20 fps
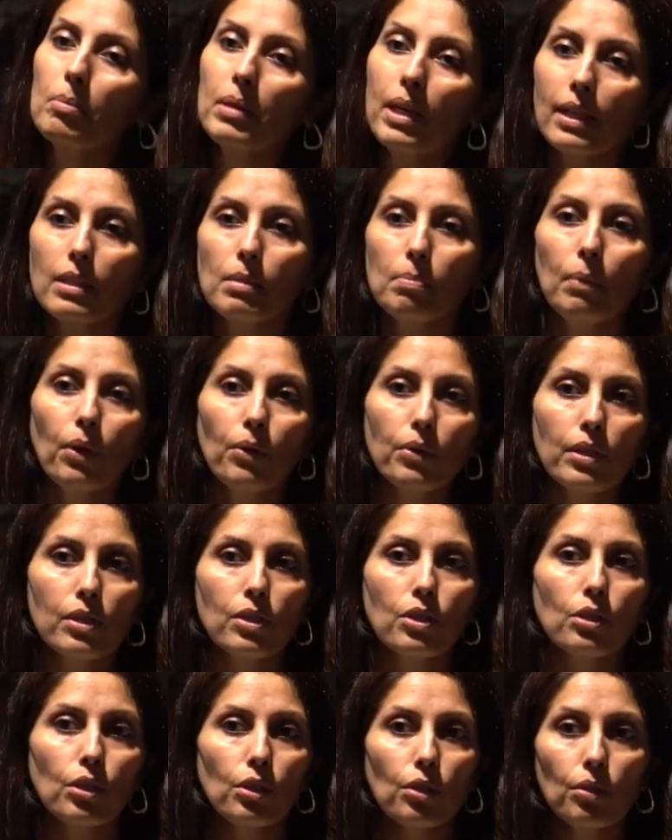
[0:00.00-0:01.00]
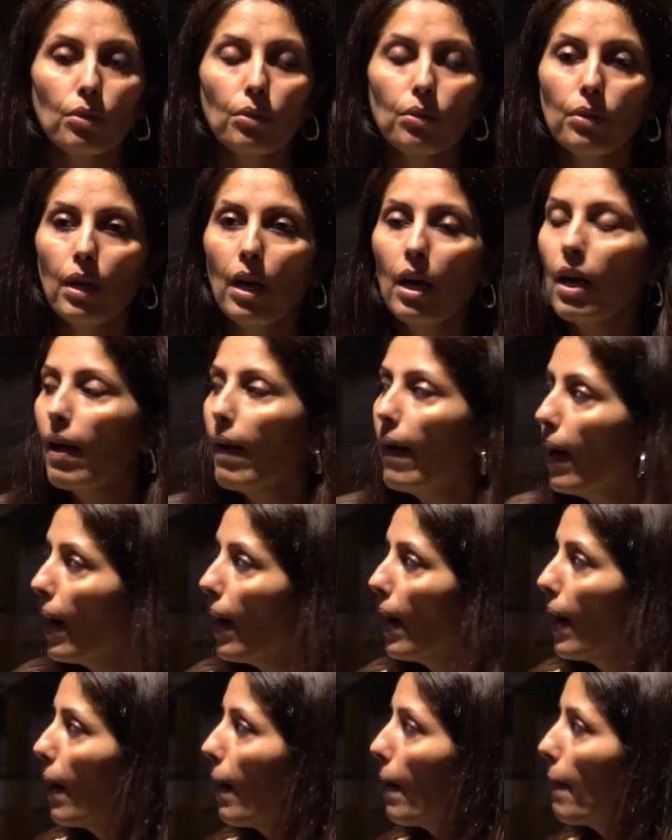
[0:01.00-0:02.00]
be exposed to
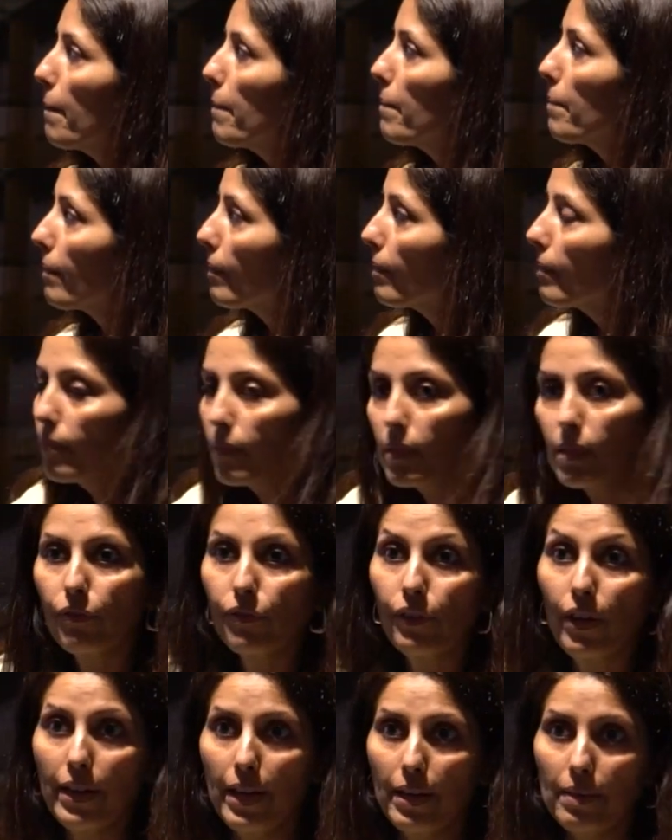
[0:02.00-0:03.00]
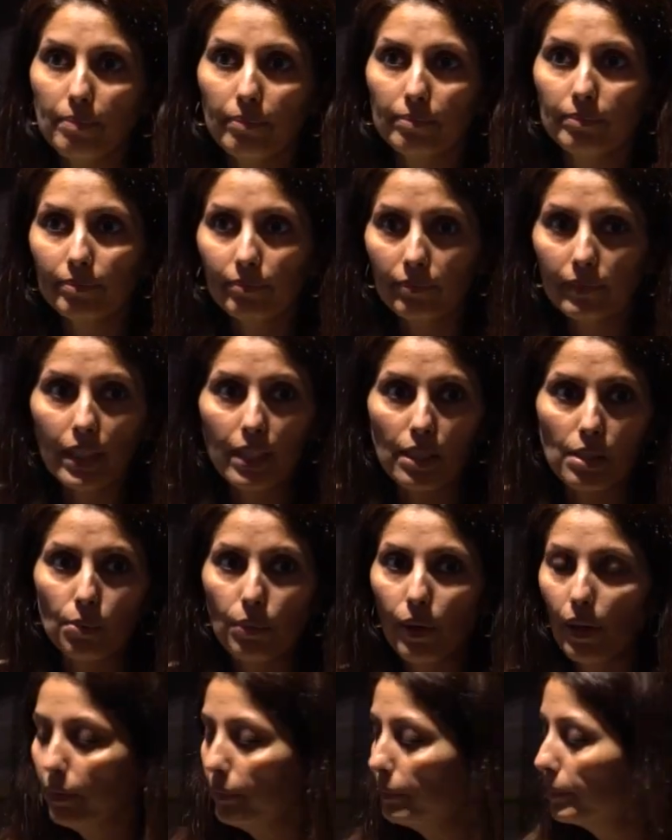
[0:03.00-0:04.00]
the front end as
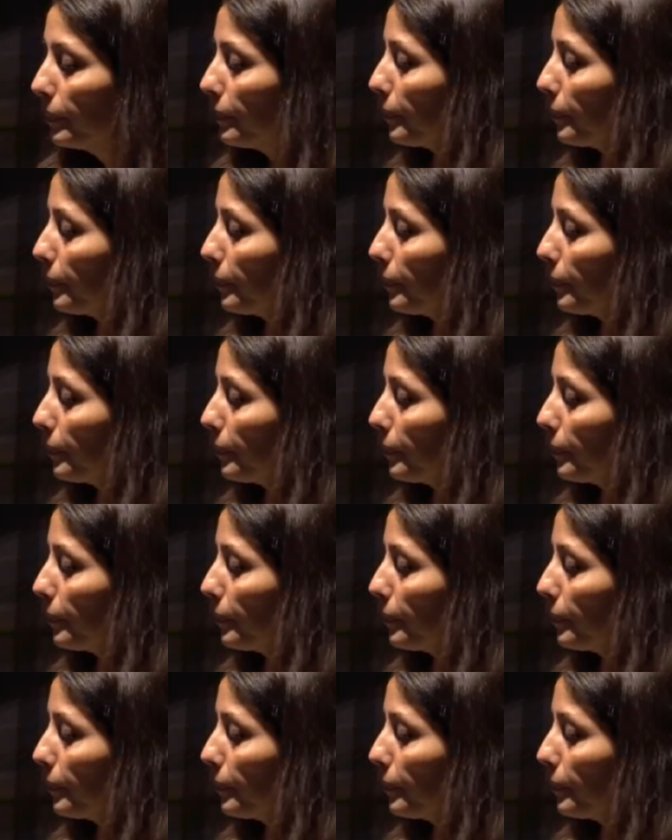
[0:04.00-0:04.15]
well.